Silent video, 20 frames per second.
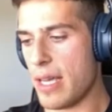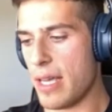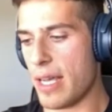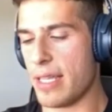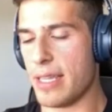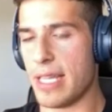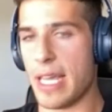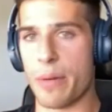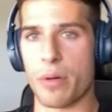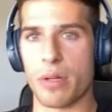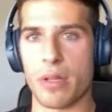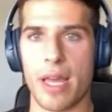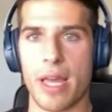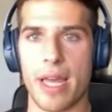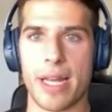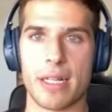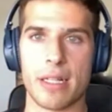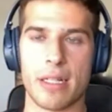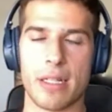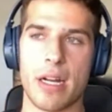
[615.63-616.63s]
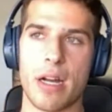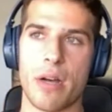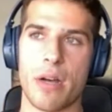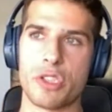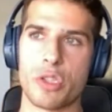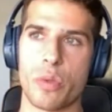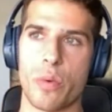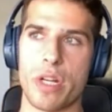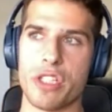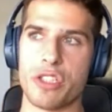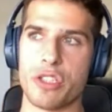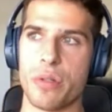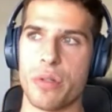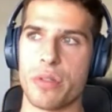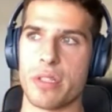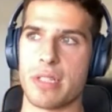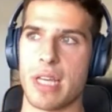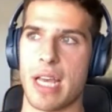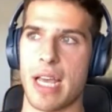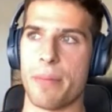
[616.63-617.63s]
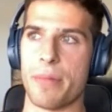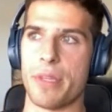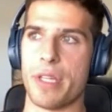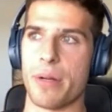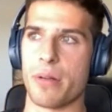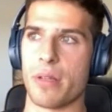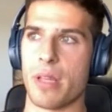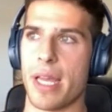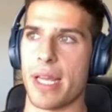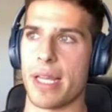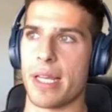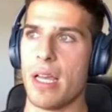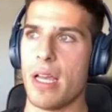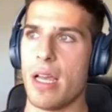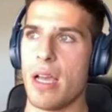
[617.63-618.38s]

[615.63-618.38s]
and they were like, I was 22 at the time, and they were like,